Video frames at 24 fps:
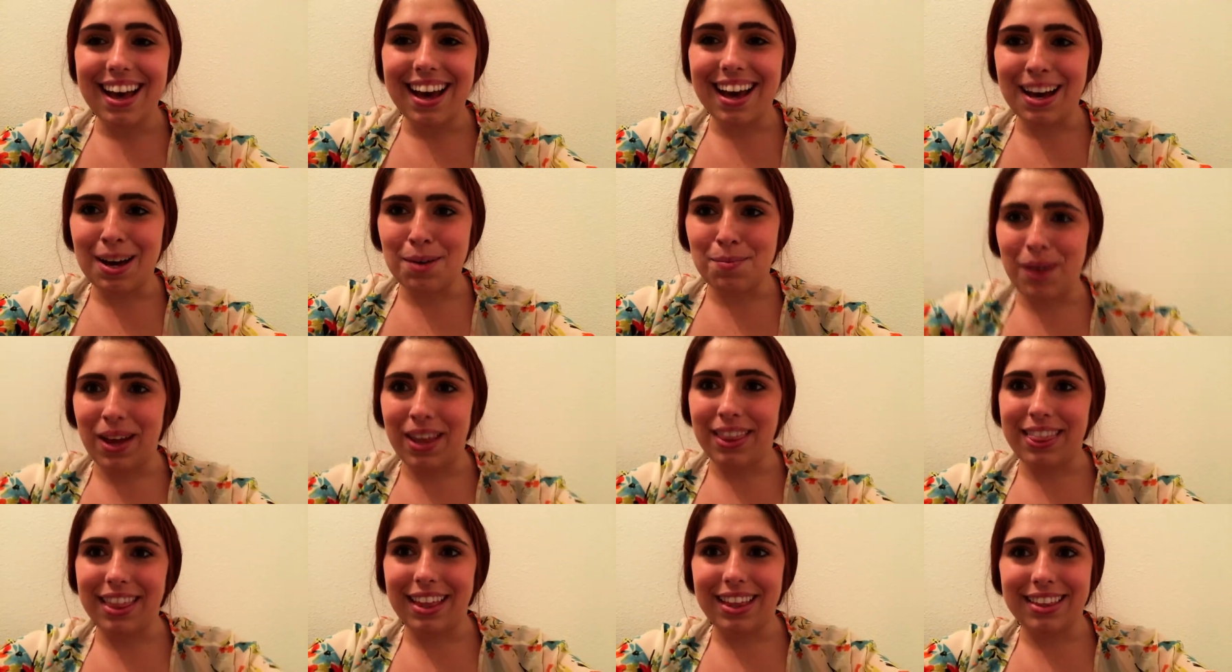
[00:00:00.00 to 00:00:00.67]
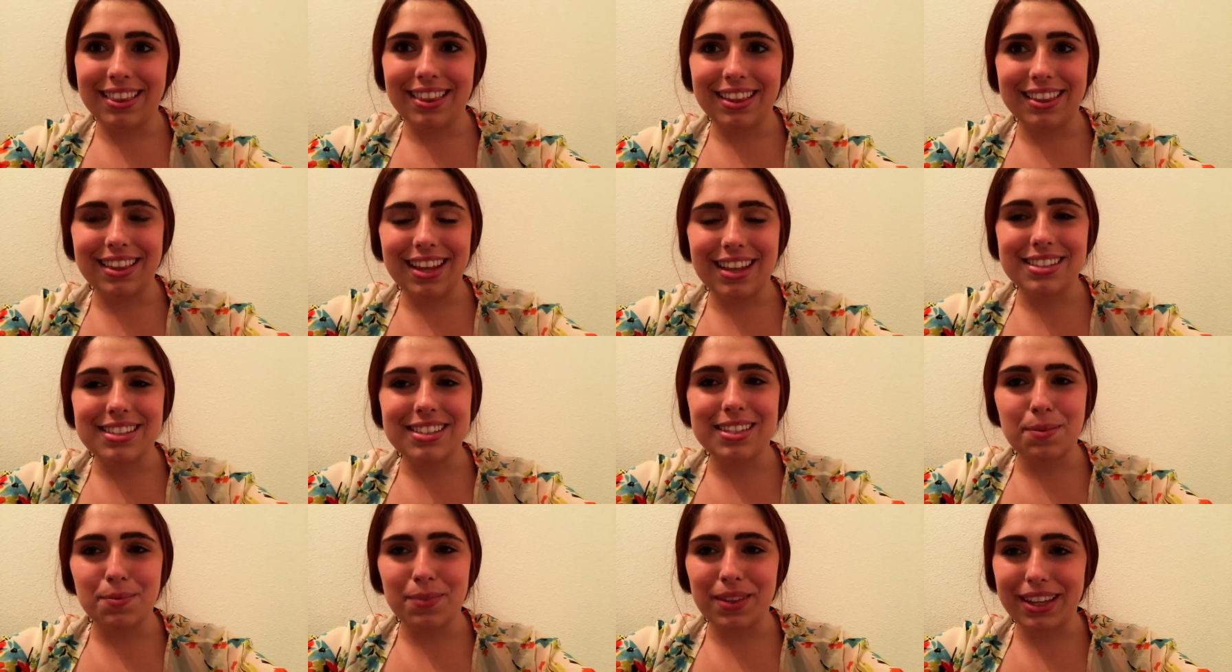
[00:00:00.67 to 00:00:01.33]
um, i think that
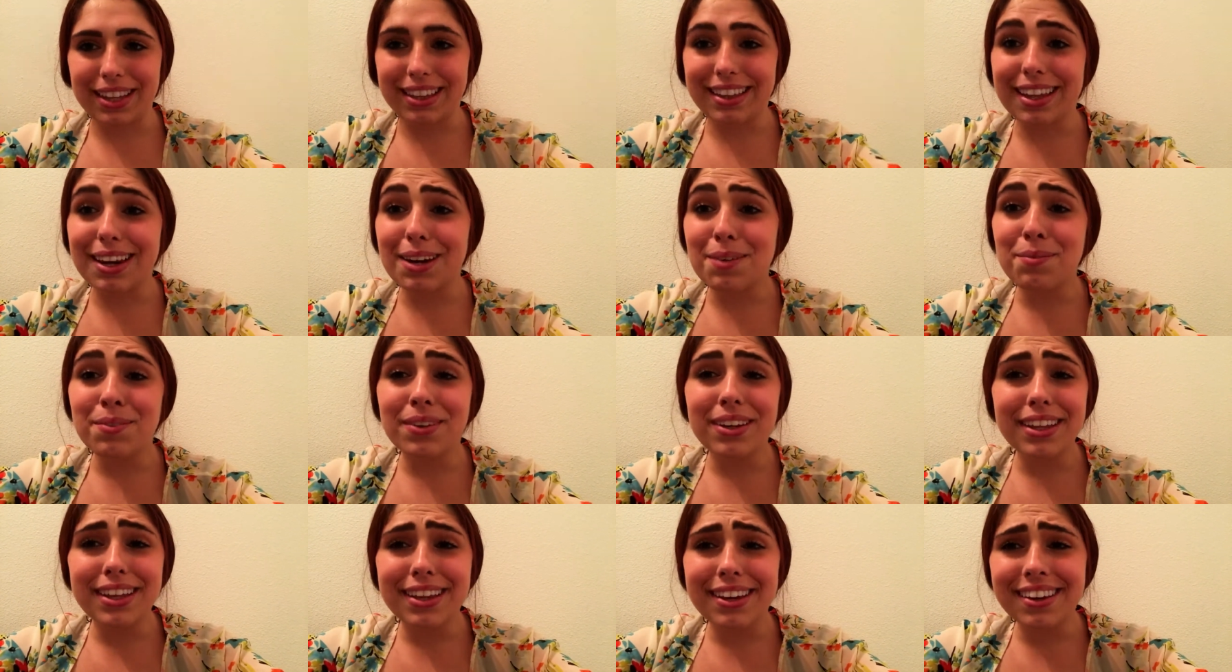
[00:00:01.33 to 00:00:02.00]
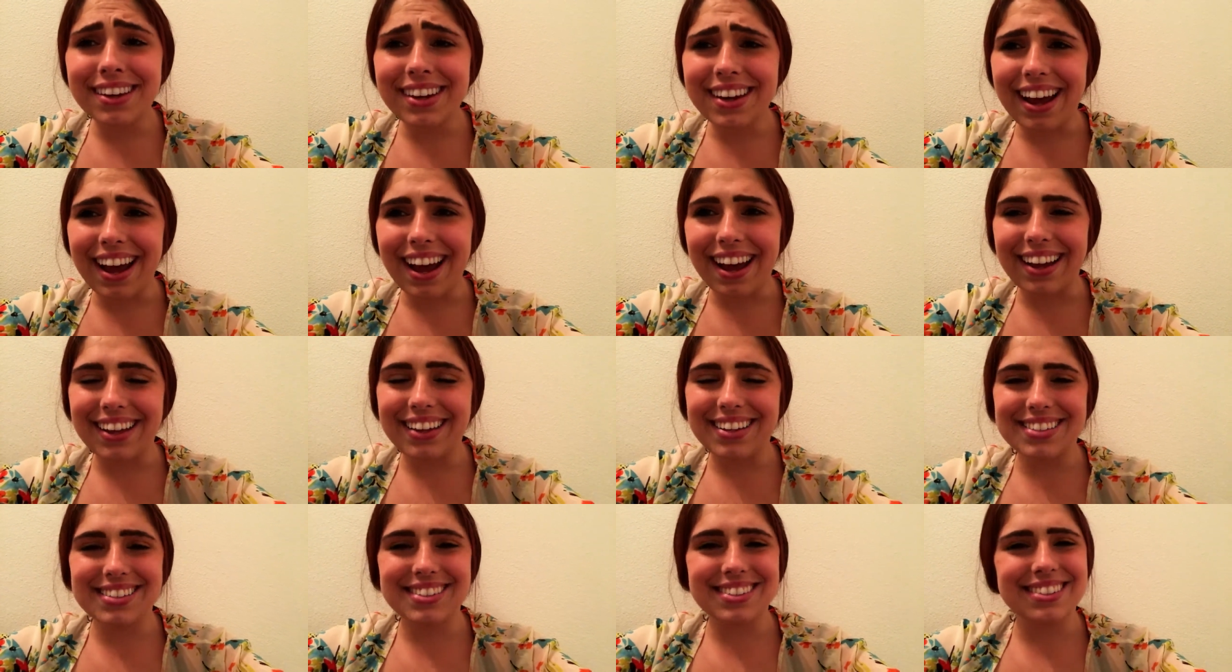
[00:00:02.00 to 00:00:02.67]
that's something that i'm really good at
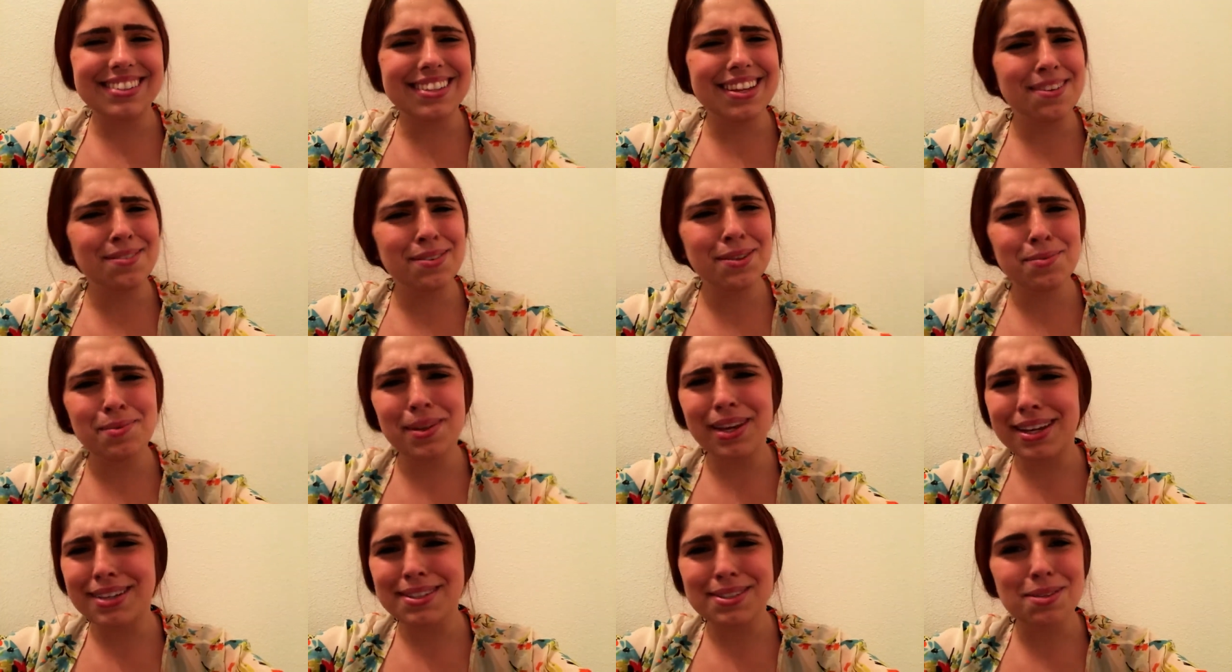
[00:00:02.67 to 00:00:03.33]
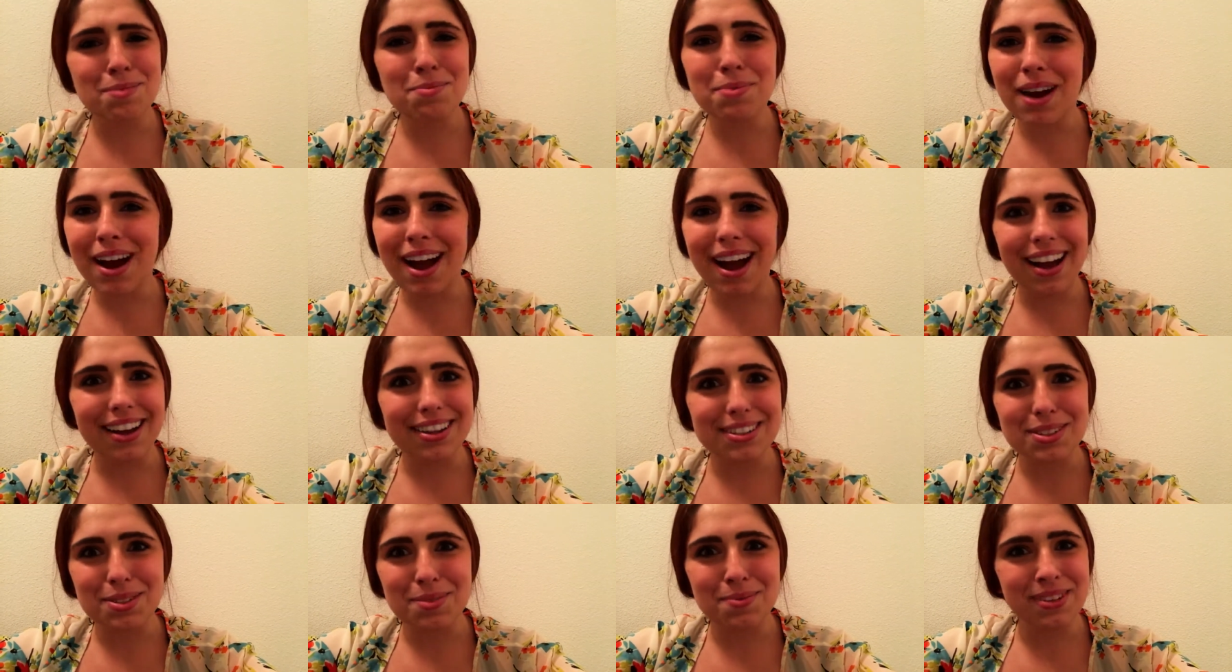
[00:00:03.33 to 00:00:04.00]
is never being
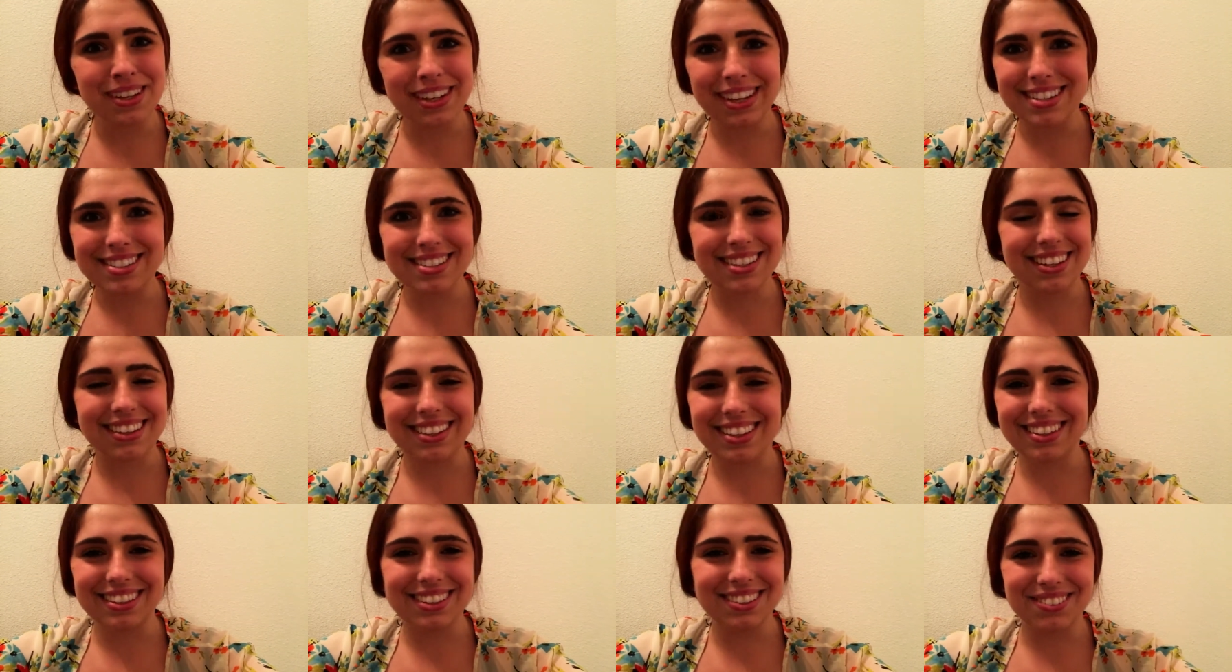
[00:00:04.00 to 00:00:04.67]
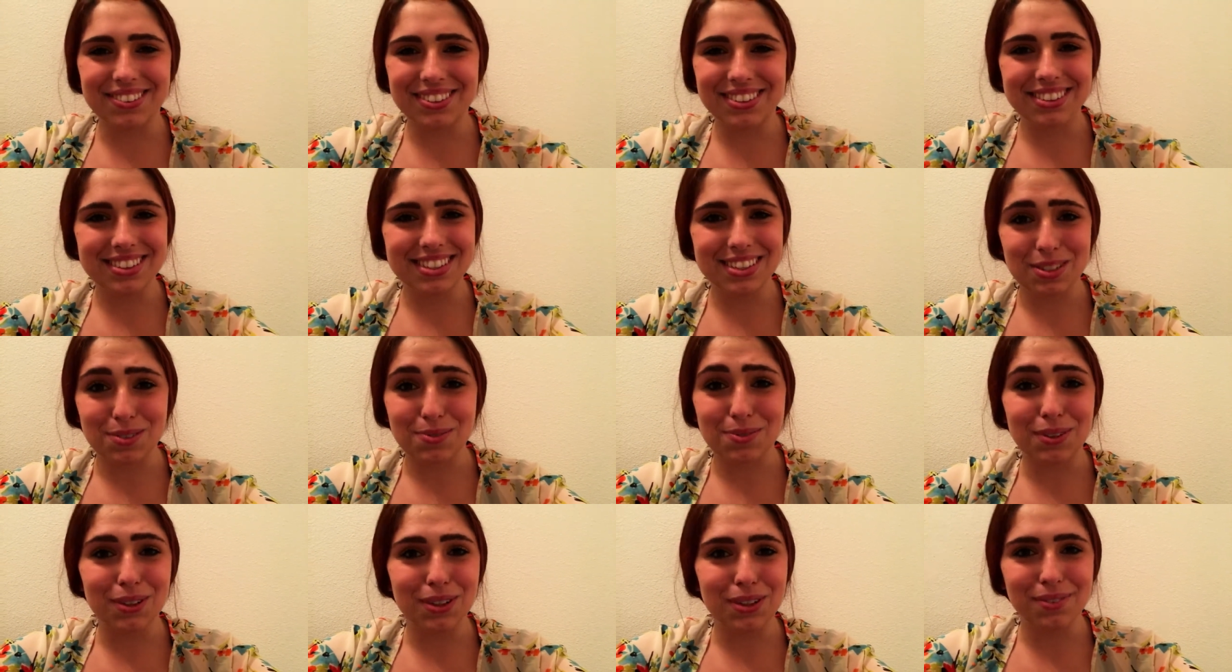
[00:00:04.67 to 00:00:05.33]
surprised because i think the world
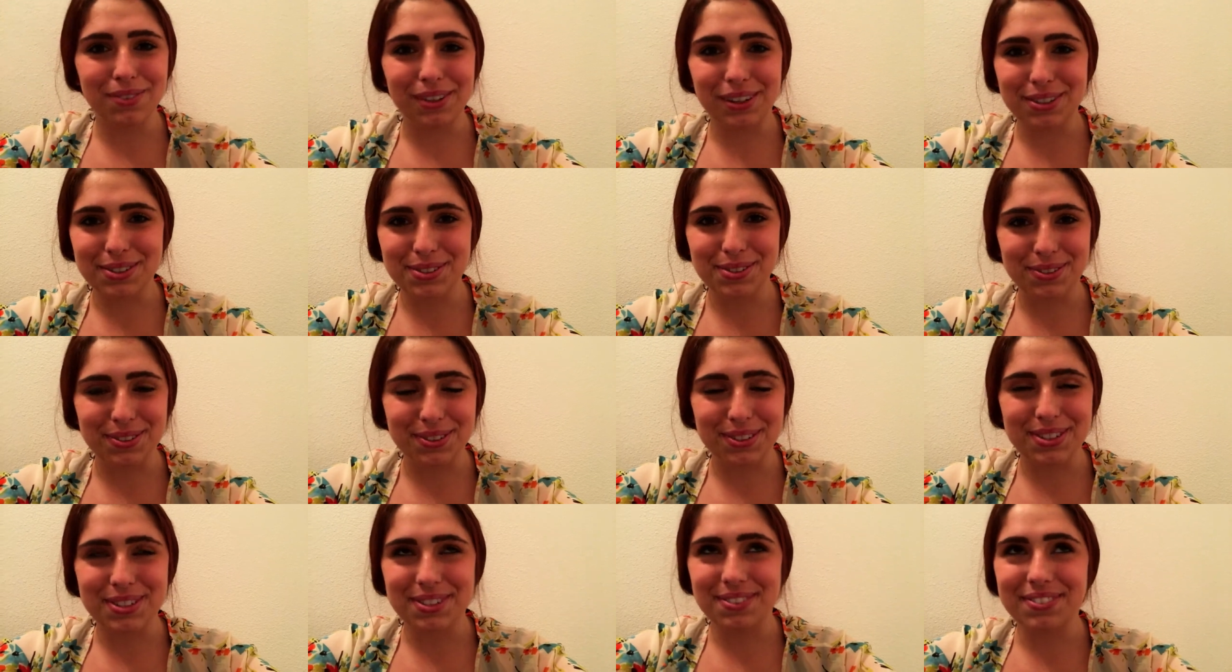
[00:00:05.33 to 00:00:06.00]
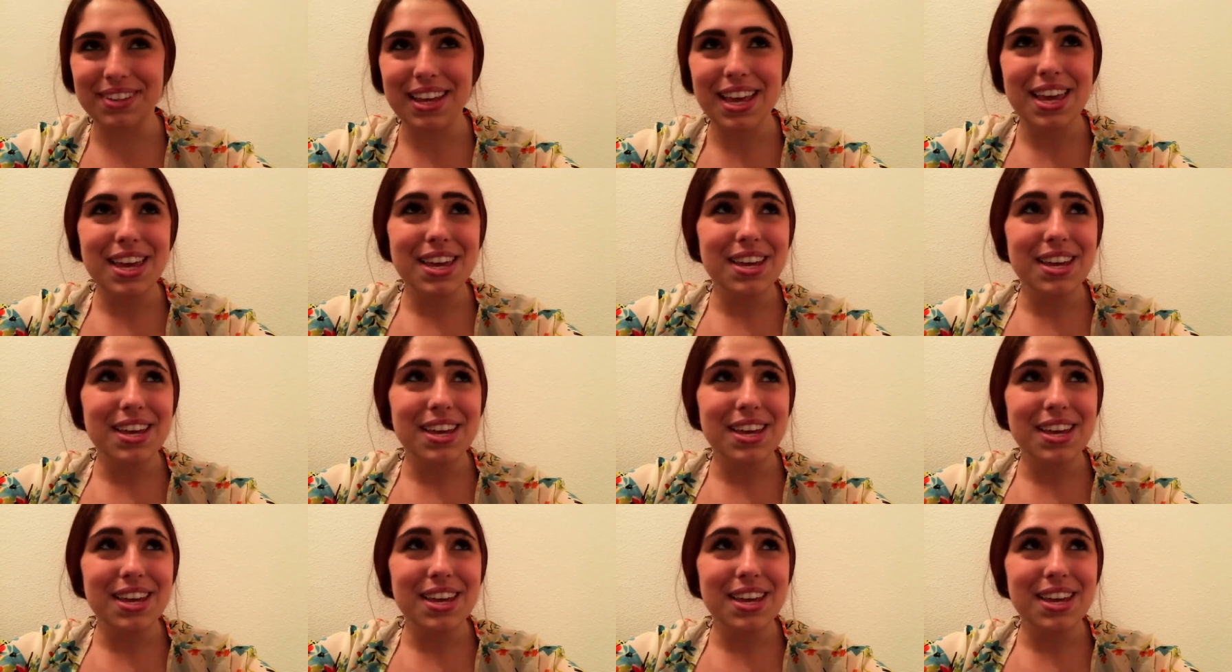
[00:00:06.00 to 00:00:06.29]
is full of all sorts of